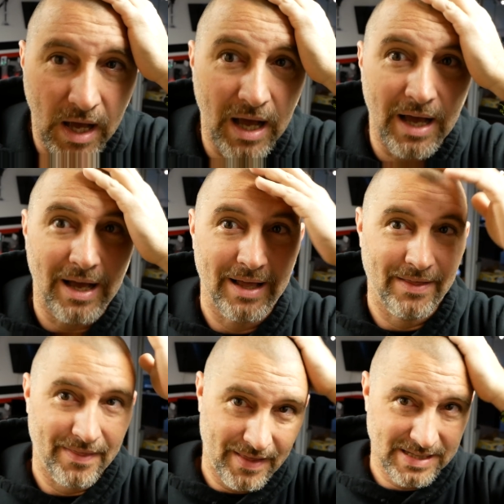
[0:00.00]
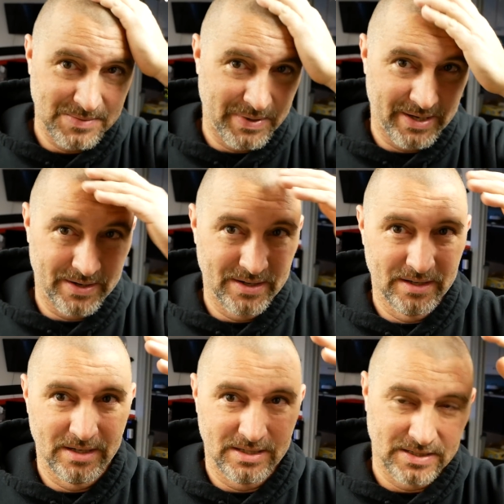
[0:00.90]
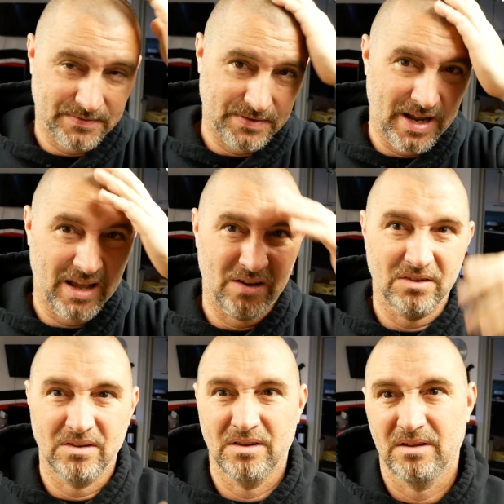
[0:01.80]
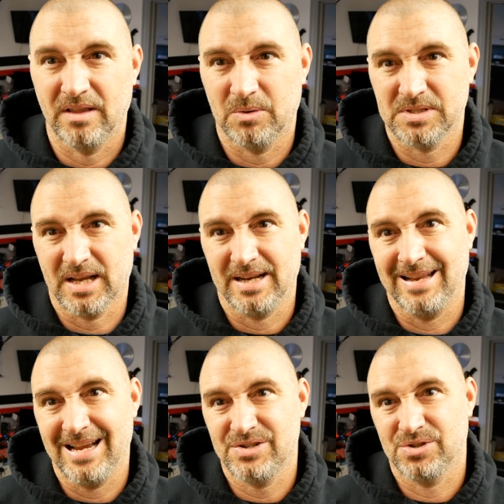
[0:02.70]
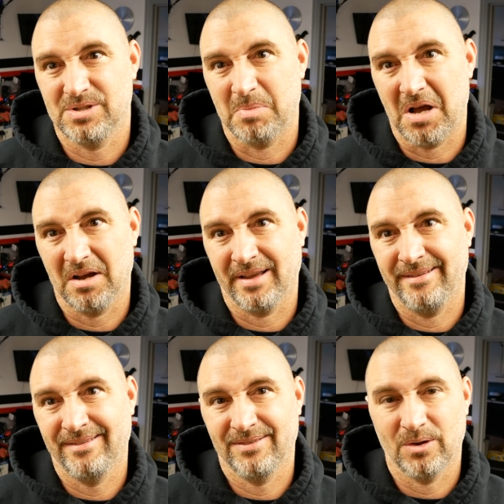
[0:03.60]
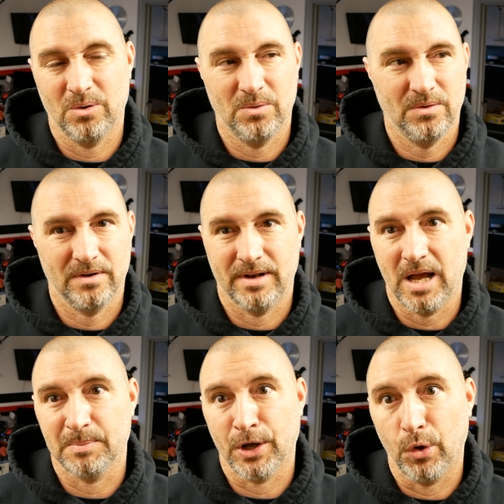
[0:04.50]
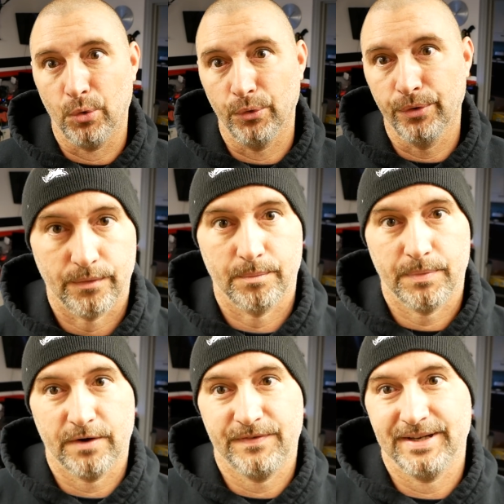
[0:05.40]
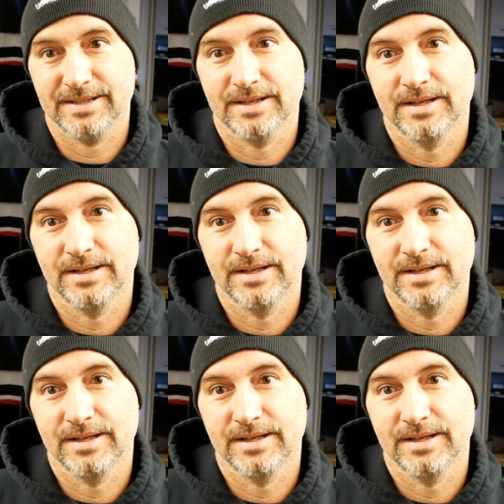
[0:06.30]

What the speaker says: Ah, that's better, except for now that was like nature's toboggan, so now I'm cold. Perfect.